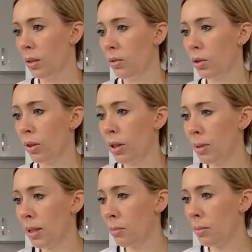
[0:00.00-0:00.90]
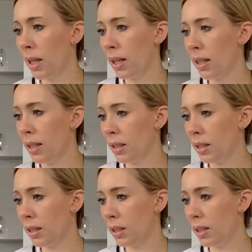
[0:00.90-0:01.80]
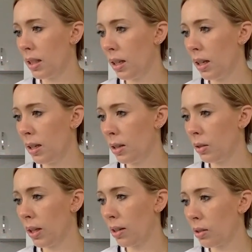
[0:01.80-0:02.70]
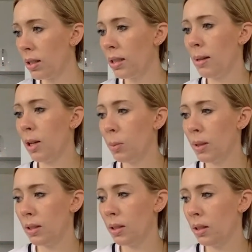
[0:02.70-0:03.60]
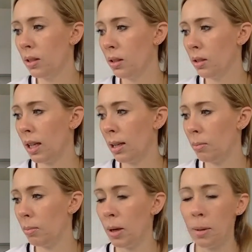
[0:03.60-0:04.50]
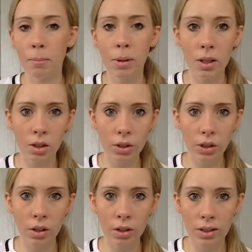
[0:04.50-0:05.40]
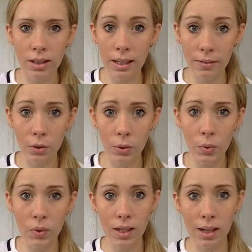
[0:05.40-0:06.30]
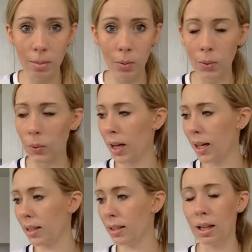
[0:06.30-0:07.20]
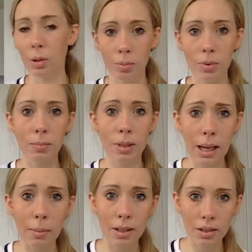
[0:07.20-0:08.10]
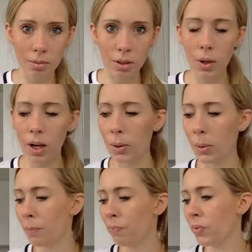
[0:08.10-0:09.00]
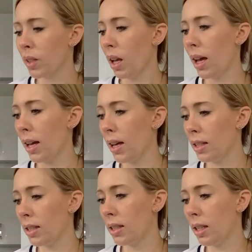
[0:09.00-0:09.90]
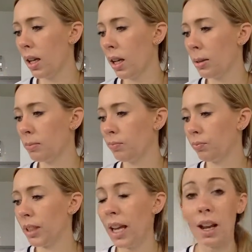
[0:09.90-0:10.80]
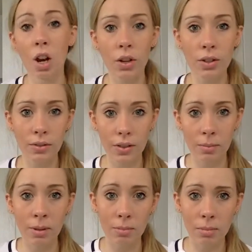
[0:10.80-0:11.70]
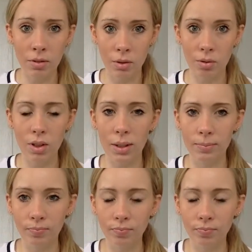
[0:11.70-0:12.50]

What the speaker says: chromium and calcium, helping to keep blood glucose levels stable and helping with metabolism as well. And yeah, loads of vitamins and minerals. So